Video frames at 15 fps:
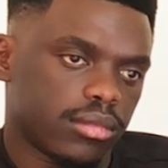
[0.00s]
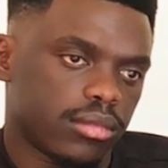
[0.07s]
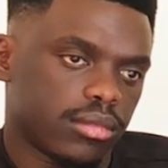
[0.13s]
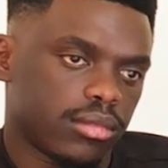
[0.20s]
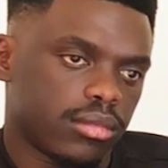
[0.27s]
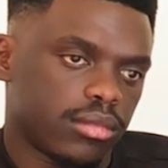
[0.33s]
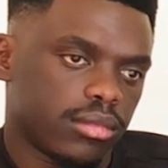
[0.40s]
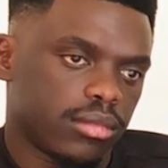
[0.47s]

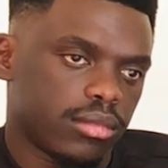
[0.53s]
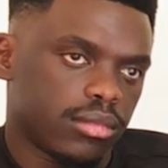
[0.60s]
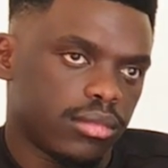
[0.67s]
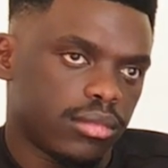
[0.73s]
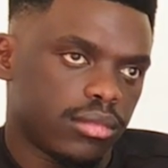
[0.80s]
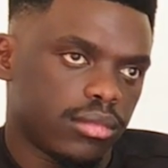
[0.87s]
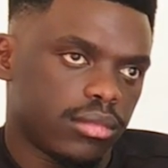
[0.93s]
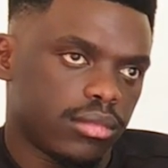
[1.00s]

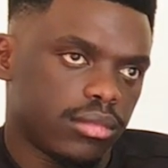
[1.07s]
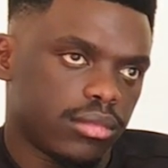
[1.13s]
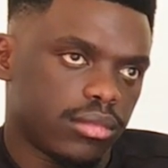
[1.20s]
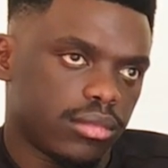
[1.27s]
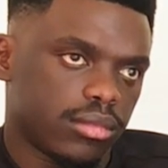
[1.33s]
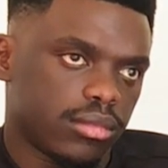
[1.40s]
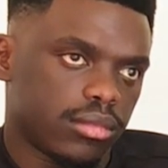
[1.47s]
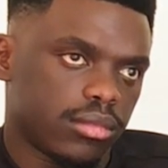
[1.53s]

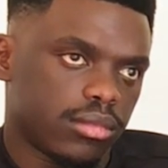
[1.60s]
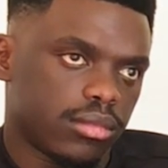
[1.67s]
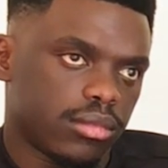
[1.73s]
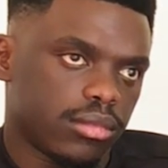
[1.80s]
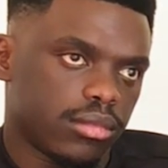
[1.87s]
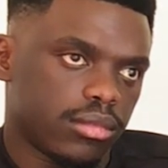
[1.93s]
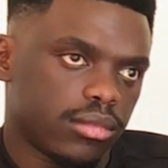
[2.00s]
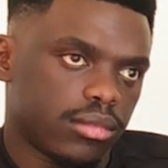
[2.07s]

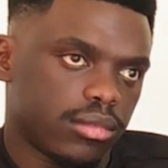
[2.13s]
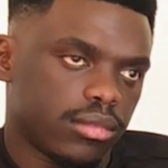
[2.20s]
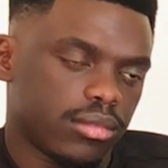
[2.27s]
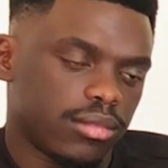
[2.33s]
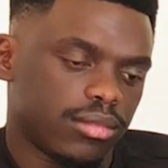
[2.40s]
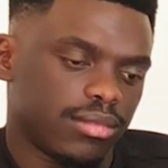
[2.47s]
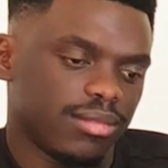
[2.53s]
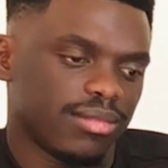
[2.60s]

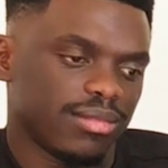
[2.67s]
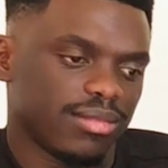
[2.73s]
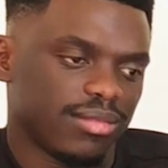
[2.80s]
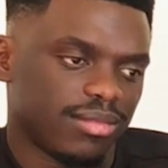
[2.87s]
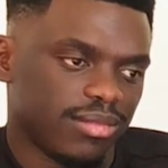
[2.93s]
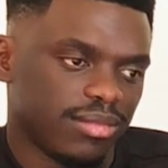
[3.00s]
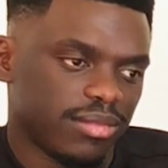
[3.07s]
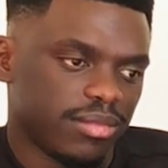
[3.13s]

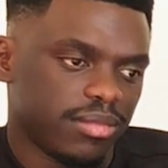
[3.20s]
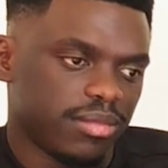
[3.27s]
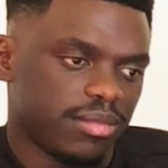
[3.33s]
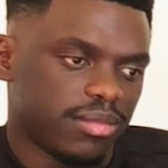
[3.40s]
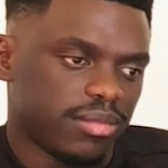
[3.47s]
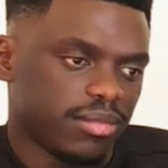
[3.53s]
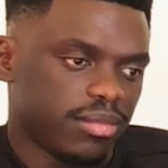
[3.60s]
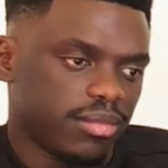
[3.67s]

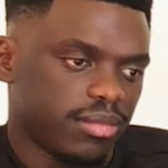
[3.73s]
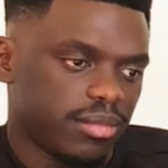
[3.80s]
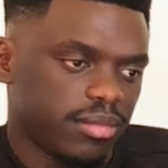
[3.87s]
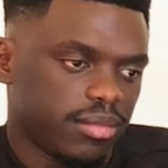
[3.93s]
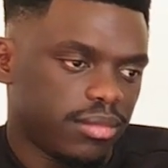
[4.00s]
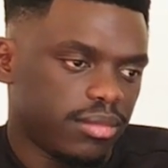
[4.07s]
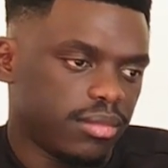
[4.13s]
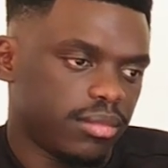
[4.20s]

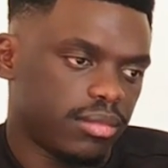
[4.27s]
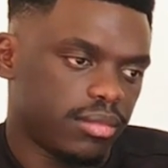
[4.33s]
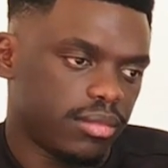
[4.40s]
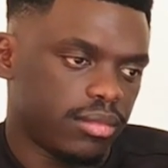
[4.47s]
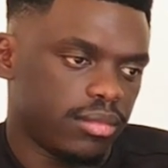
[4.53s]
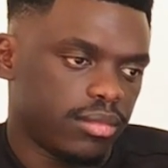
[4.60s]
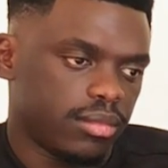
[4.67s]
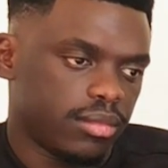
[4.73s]

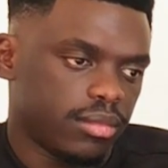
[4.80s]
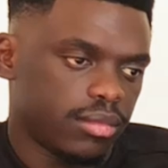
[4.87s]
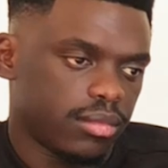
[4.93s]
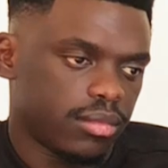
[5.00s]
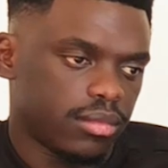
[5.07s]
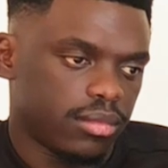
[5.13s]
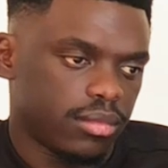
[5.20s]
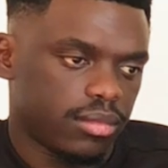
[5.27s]

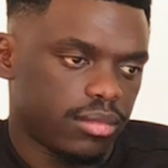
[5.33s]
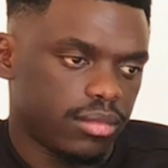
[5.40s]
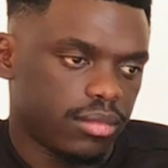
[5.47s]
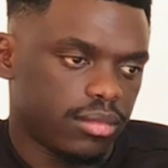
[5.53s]
No words are spoken by the person on screen.